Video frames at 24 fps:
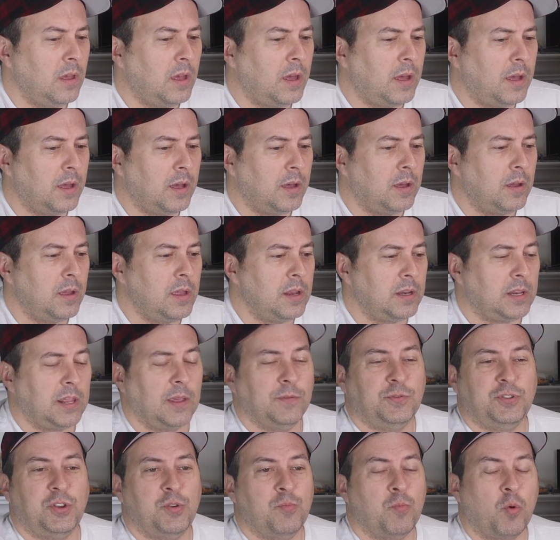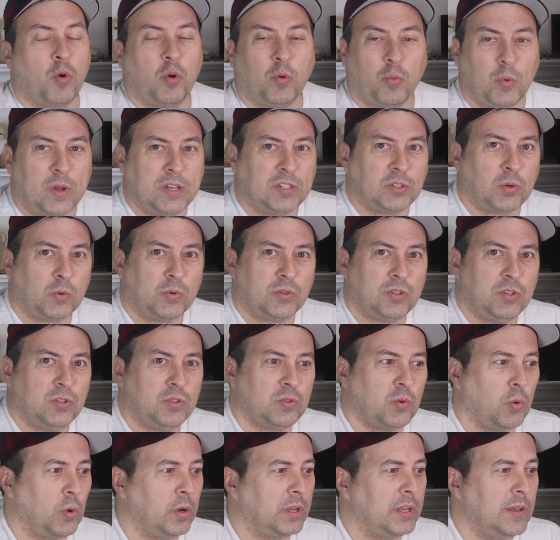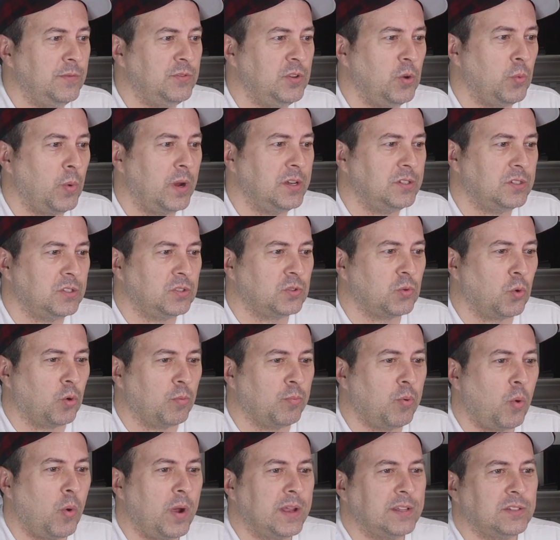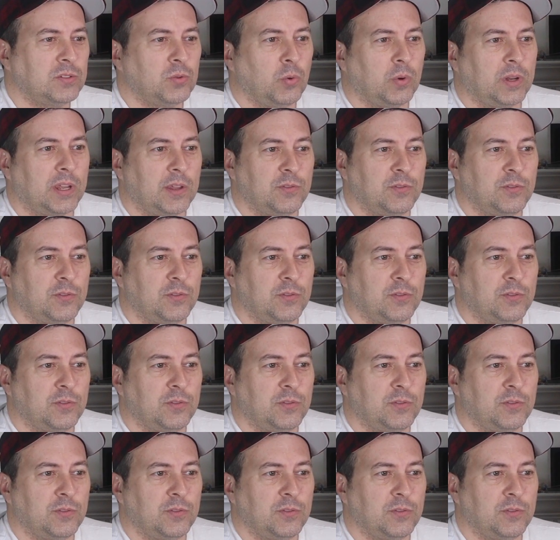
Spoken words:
it gives you more resources, or it gives you ways to score points, or